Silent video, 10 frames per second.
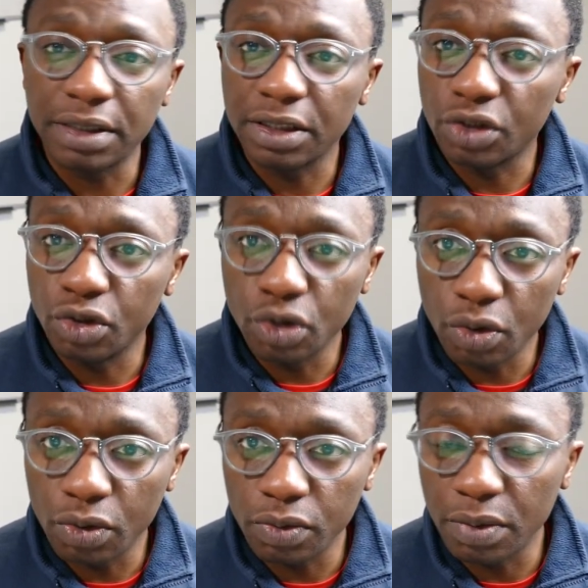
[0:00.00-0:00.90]
There's
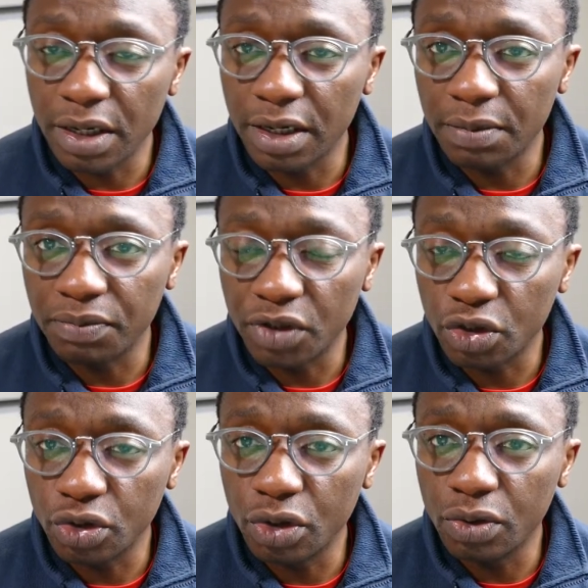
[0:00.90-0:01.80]
no
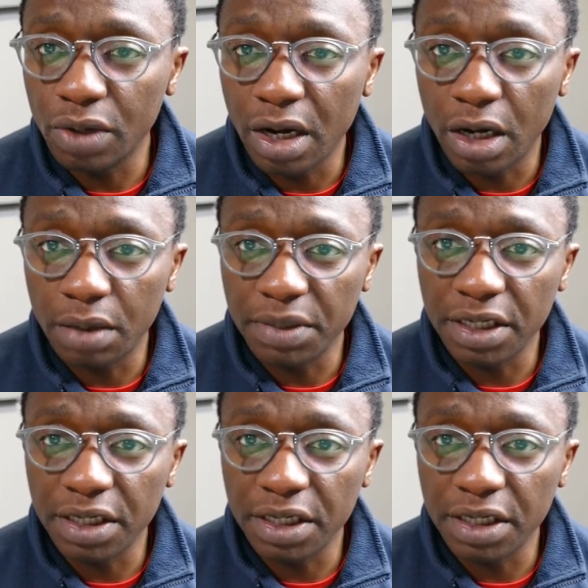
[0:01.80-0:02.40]
harm